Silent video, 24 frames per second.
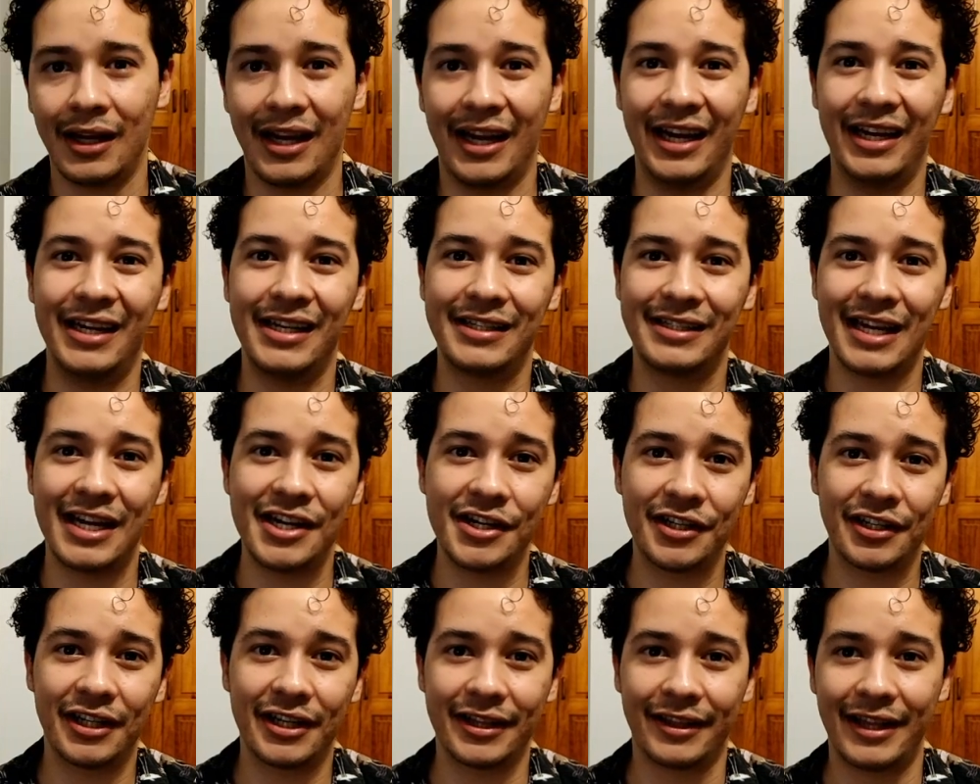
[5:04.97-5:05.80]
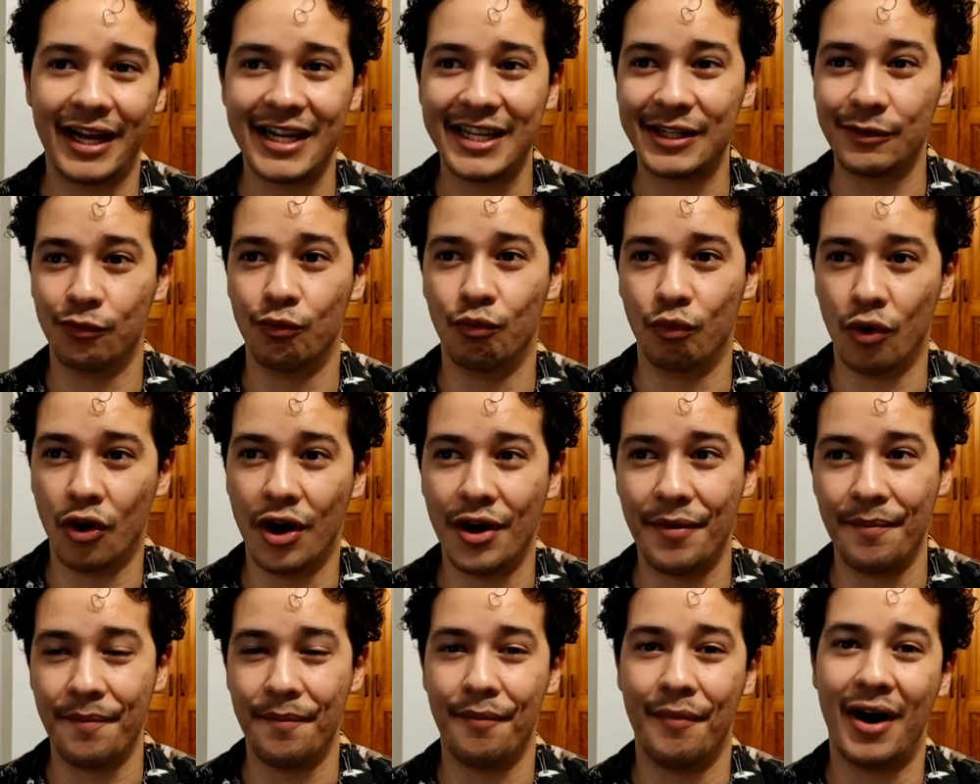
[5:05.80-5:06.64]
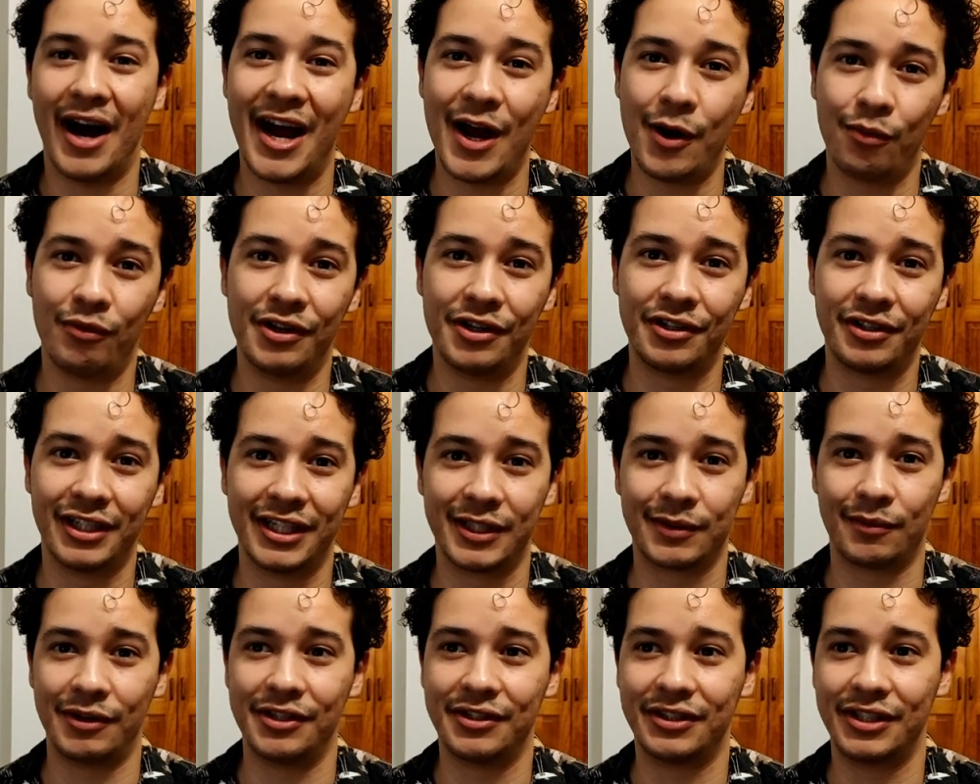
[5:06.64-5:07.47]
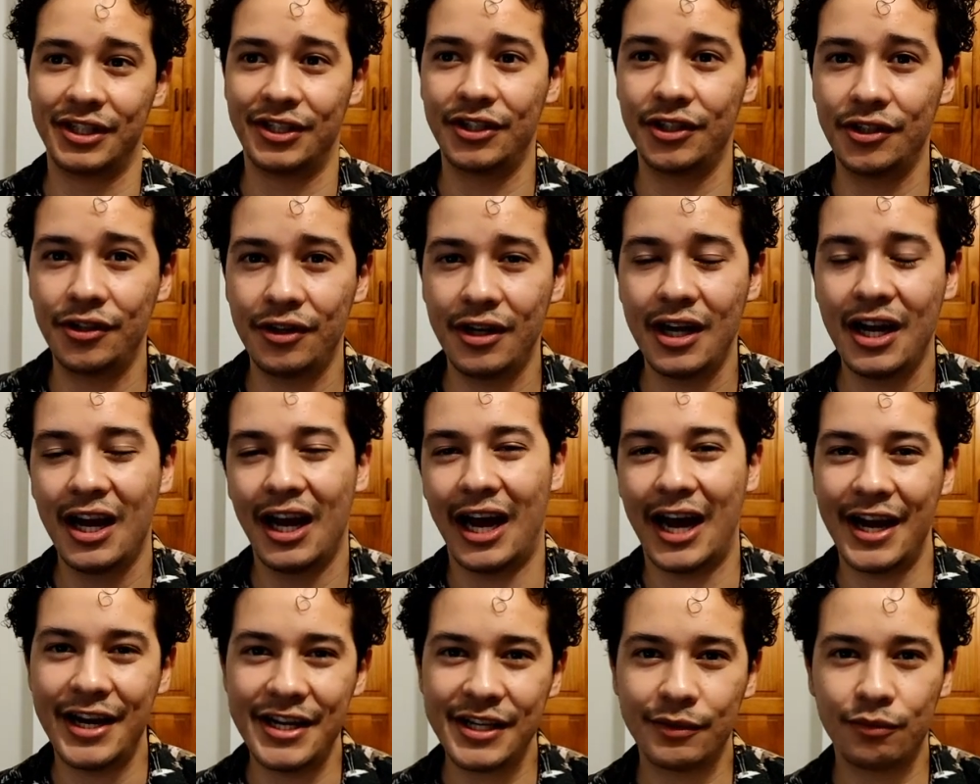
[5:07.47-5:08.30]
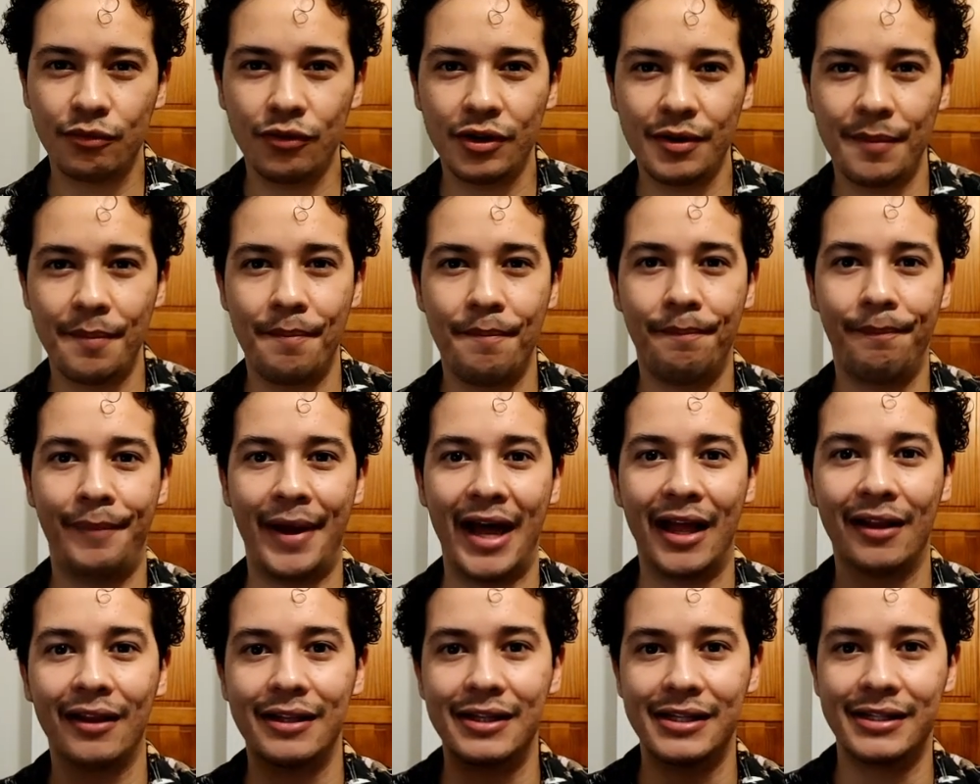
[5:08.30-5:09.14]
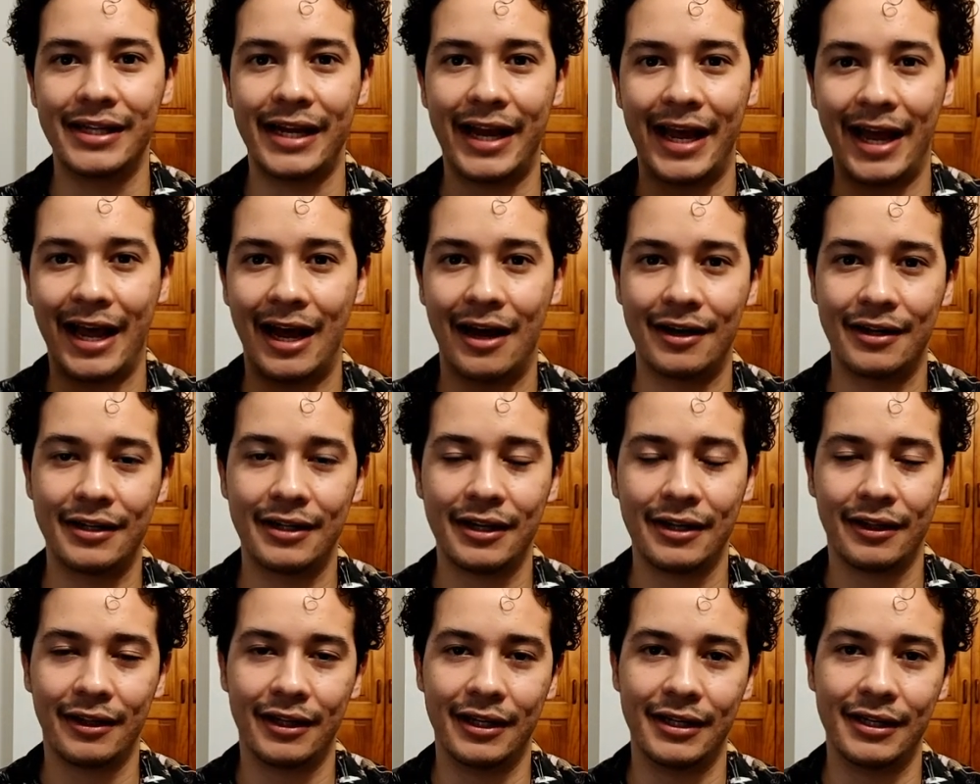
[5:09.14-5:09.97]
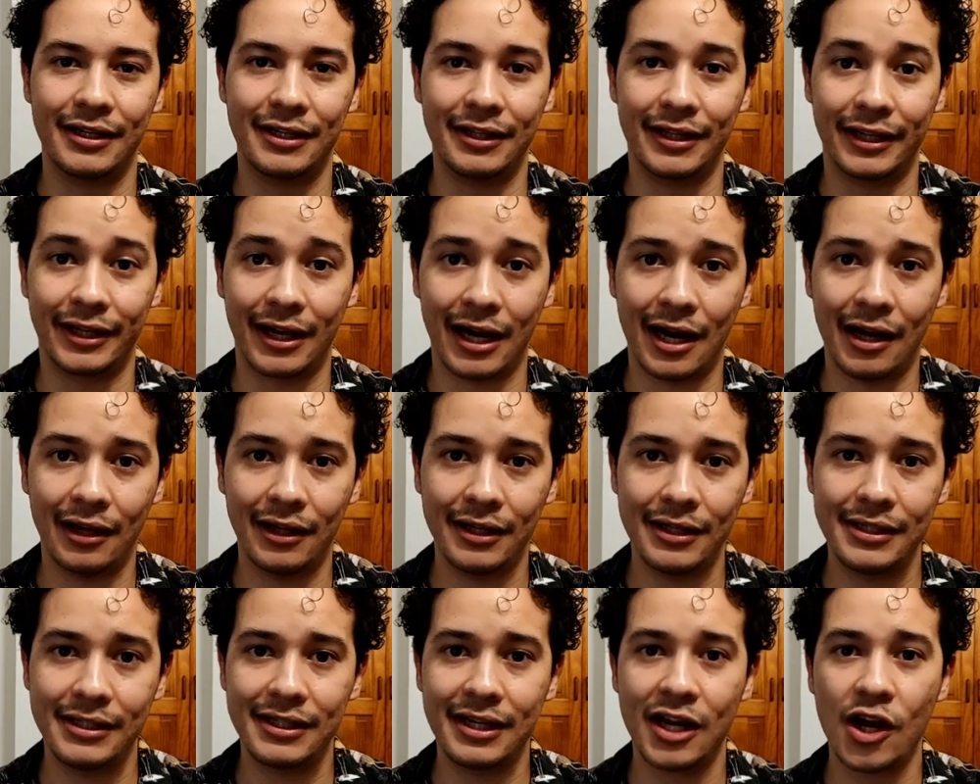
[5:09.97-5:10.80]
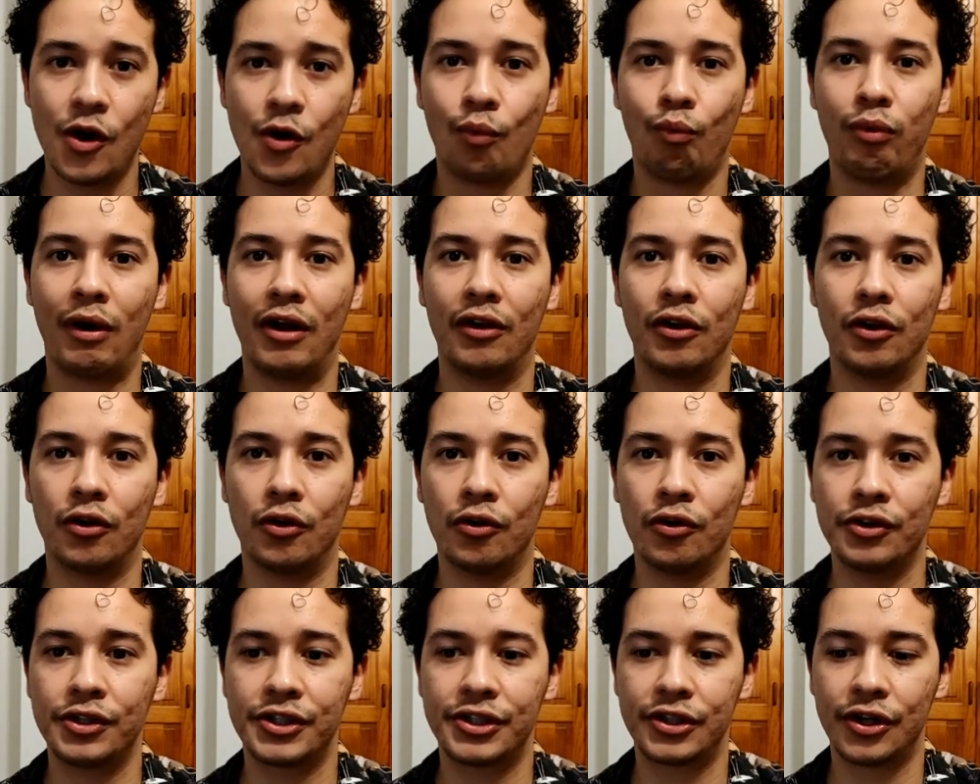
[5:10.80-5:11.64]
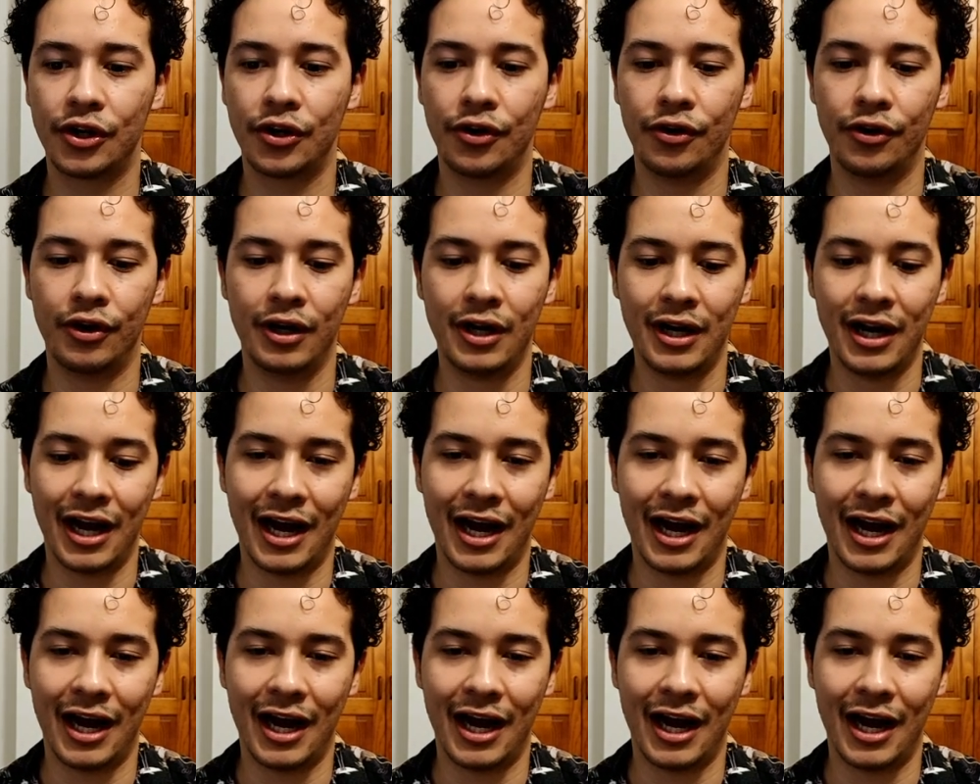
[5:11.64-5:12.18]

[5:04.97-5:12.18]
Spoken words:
And essentially that's what my wish list wants to do. I just want to balance out the colors while also